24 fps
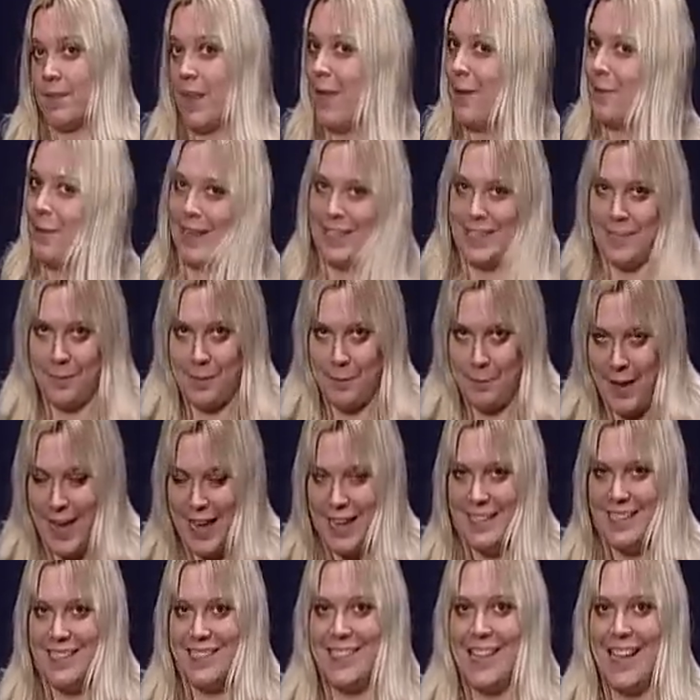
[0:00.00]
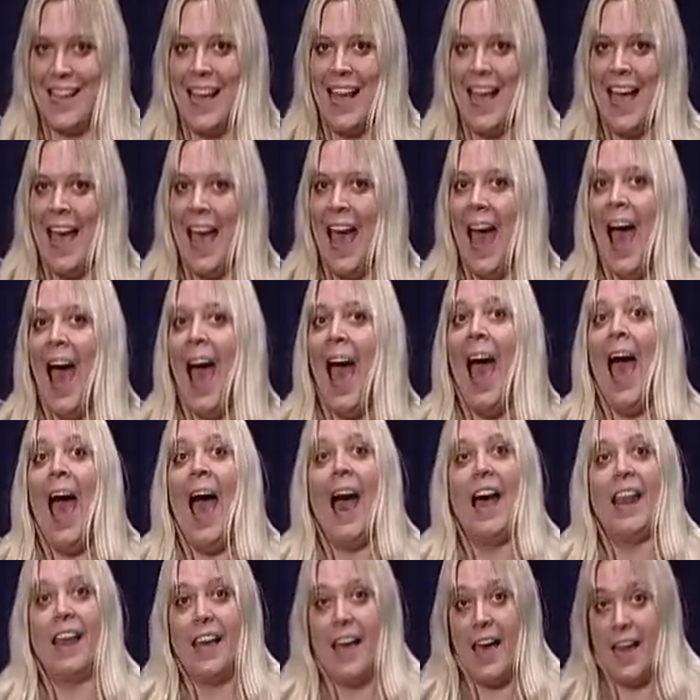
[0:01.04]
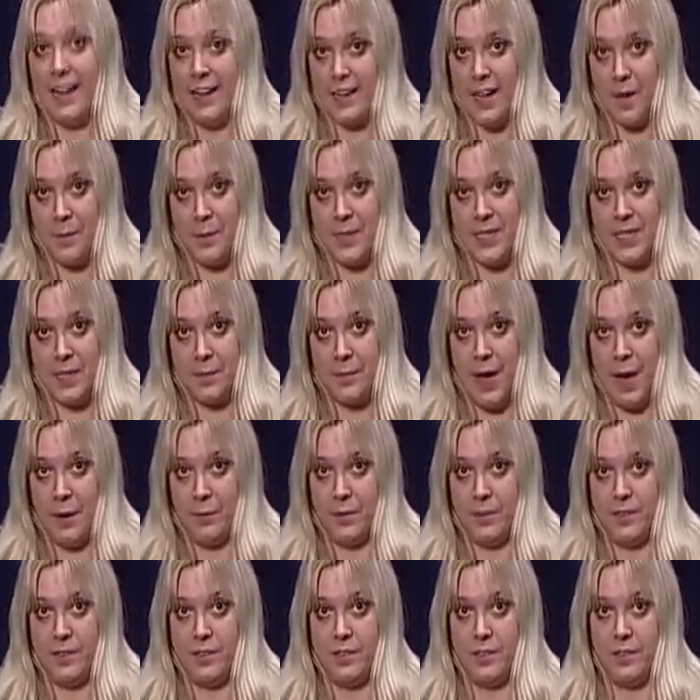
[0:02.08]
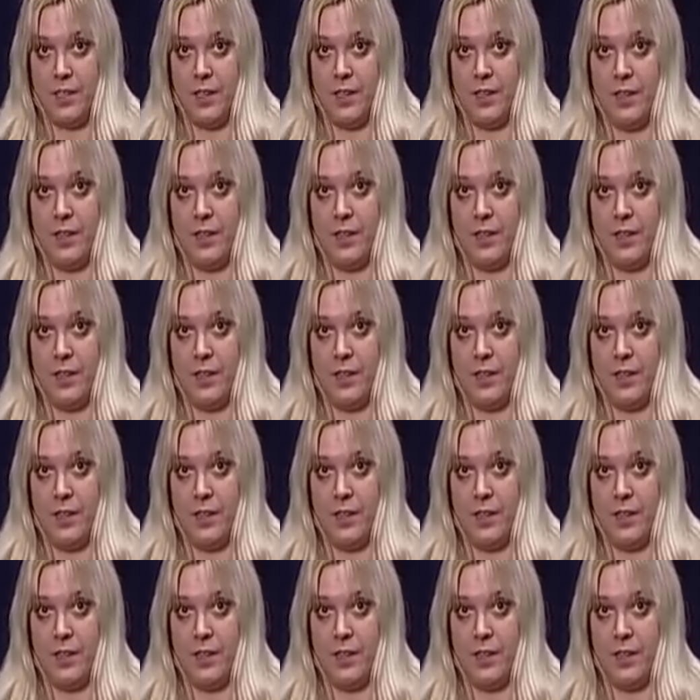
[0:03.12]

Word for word: I picked up the pace and I headed up into the mountains.